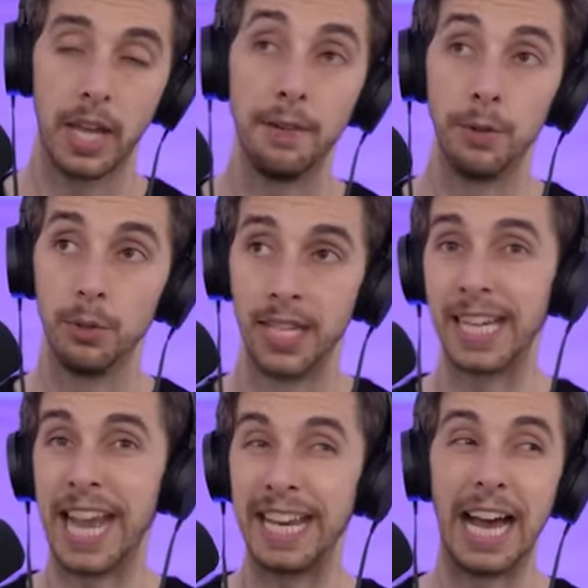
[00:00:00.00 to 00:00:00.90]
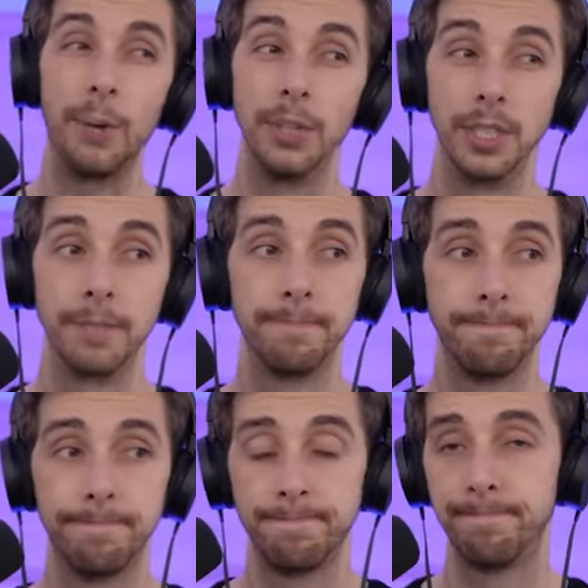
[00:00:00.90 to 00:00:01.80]
if it would take eight hours.
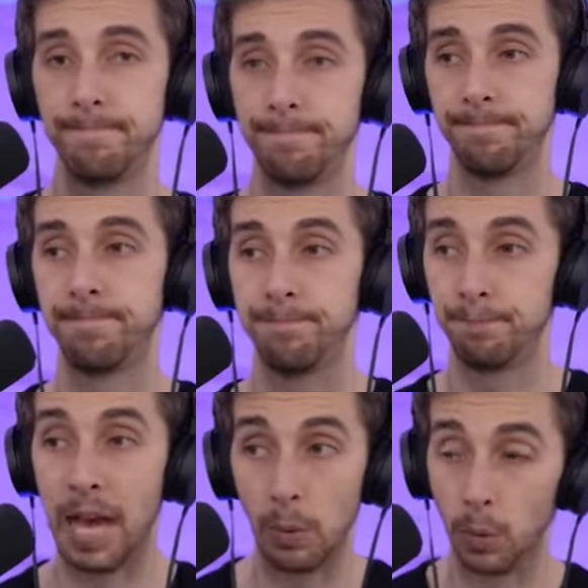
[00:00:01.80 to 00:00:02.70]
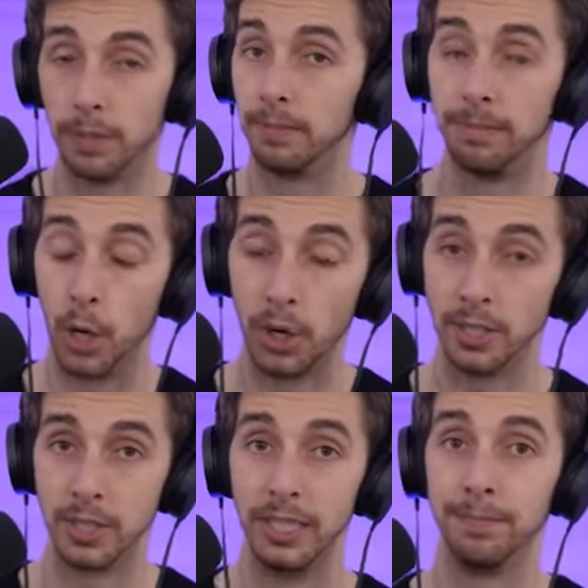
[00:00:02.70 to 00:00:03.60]
I wouldn't,
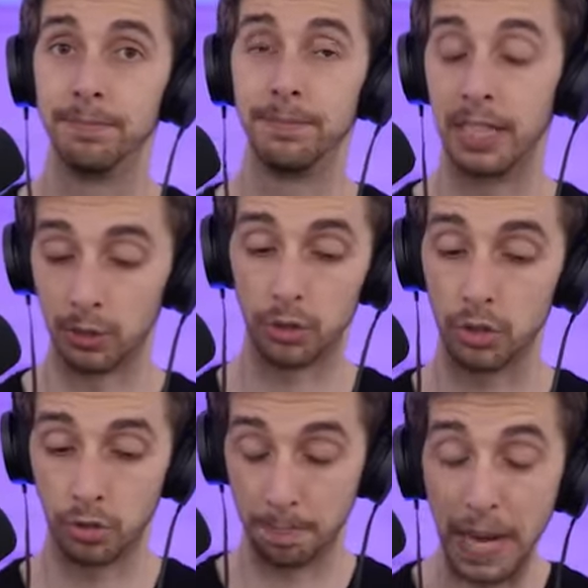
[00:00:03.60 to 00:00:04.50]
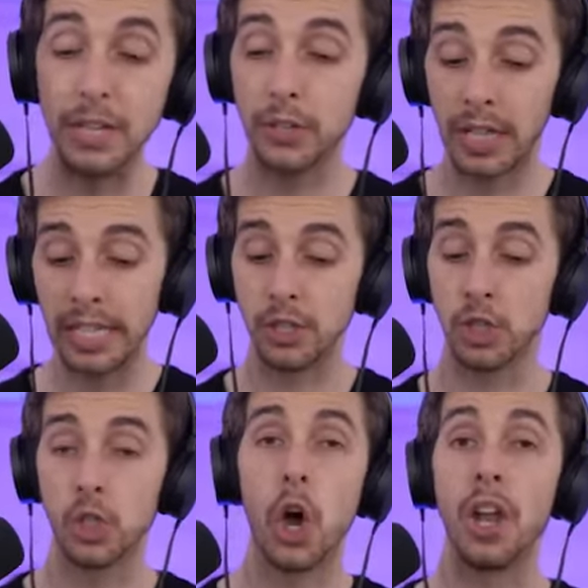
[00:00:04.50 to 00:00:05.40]
honestly. Like, just basically a
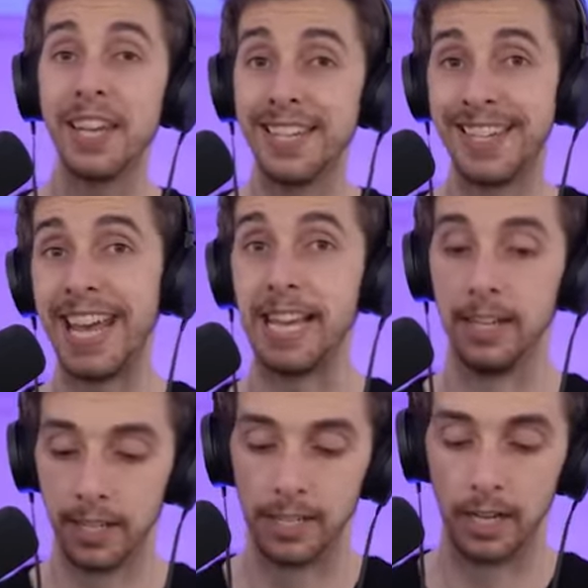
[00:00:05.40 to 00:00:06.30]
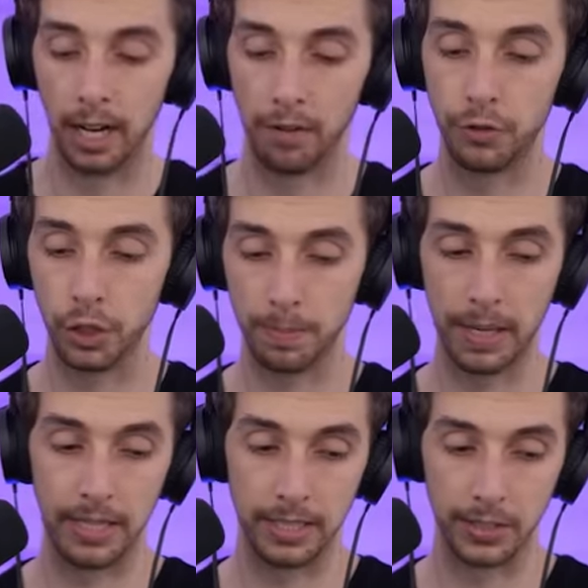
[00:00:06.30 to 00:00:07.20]
solid day of just
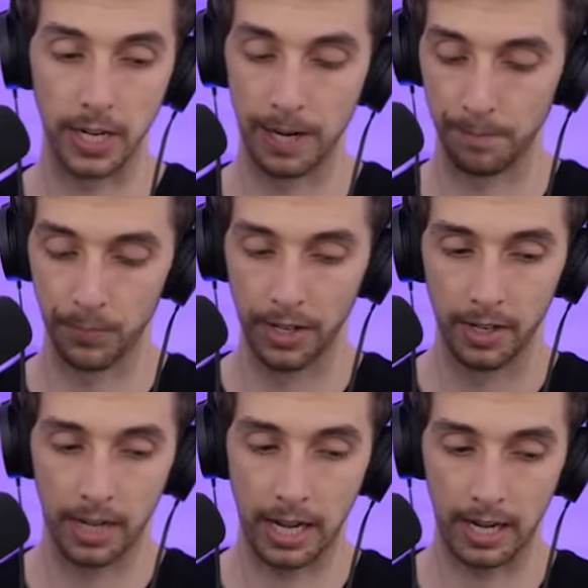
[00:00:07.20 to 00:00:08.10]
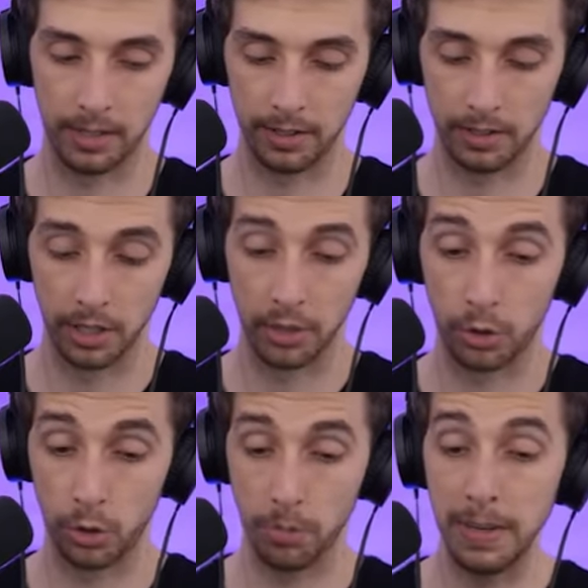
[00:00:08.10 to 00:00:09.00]
playing this game. And
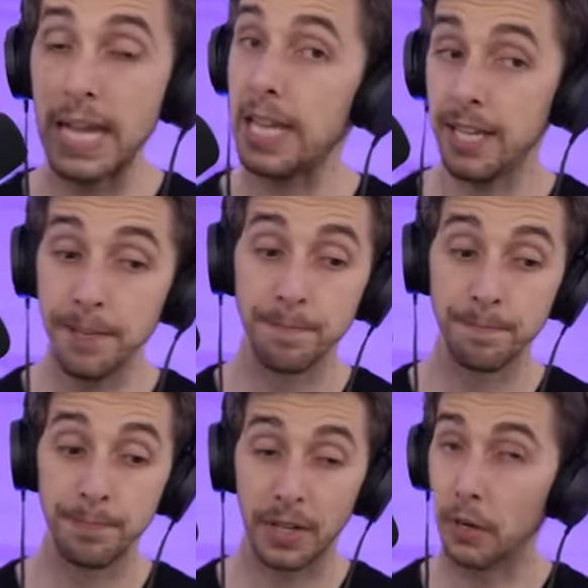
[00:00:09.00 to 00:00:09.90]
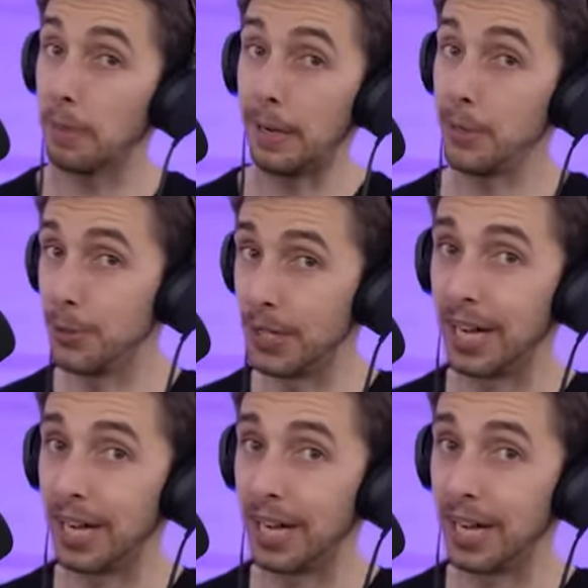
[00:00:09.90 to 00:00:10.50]
to me, what about you